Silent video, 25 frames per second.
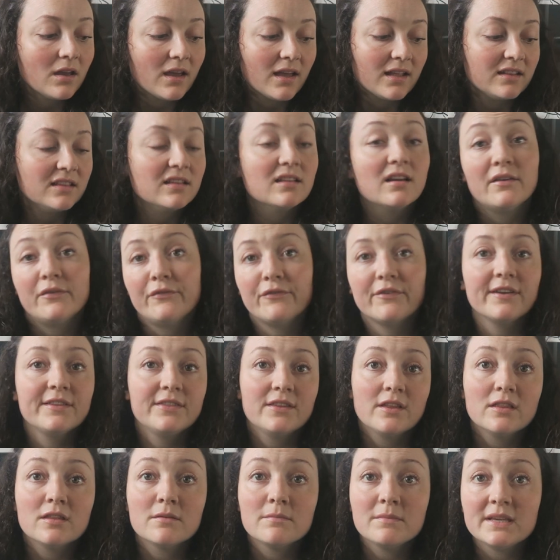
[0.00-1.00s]
and I
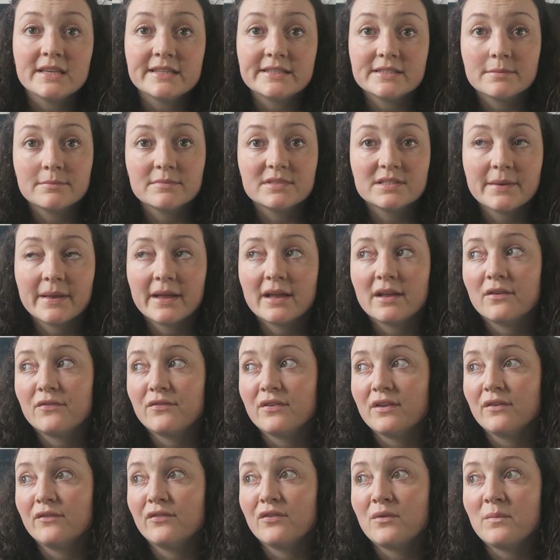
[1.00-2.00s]
find that the medium's
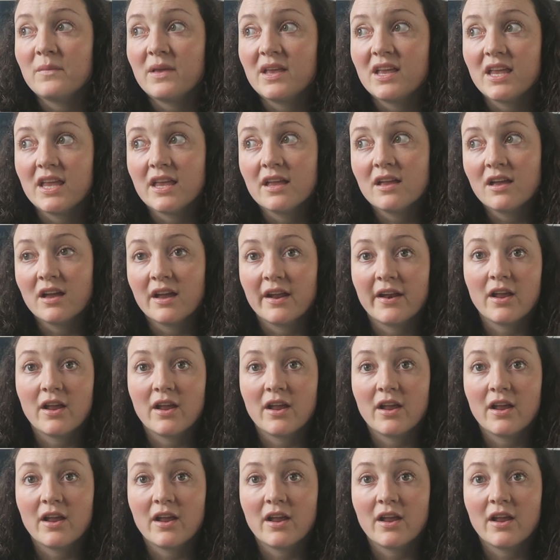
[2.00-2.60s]
perfect for me,